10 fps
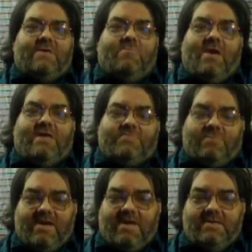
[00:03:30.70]

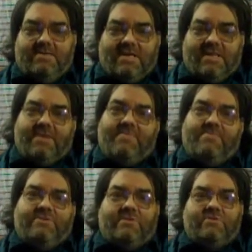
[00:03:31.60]
widespread. A lot of
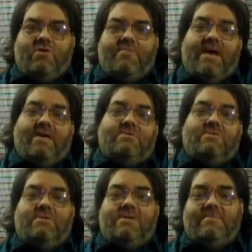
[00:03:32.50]
people don't know about it,
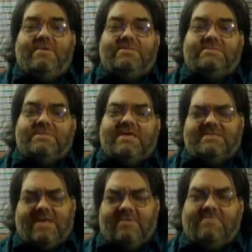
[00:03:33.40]
or even it's
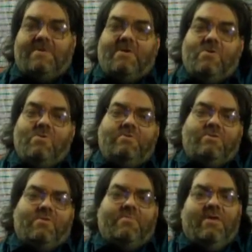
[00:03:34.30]
out of vogue.
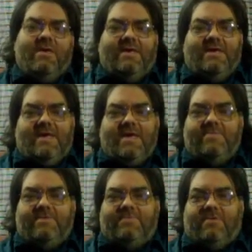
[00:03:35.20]

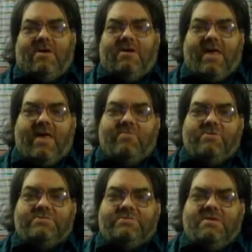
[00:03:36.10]
Even if there are
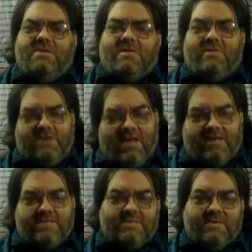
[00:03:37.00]
gamers, they're not
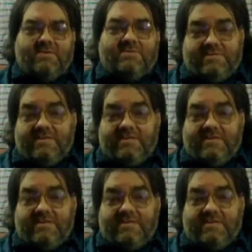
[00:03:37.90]
considered